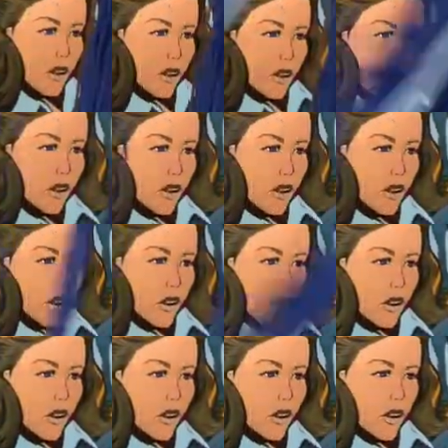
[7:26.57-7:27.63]

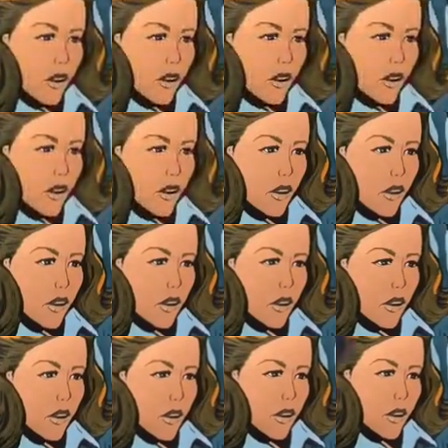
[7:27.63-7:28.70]
No one is speaking in this clip.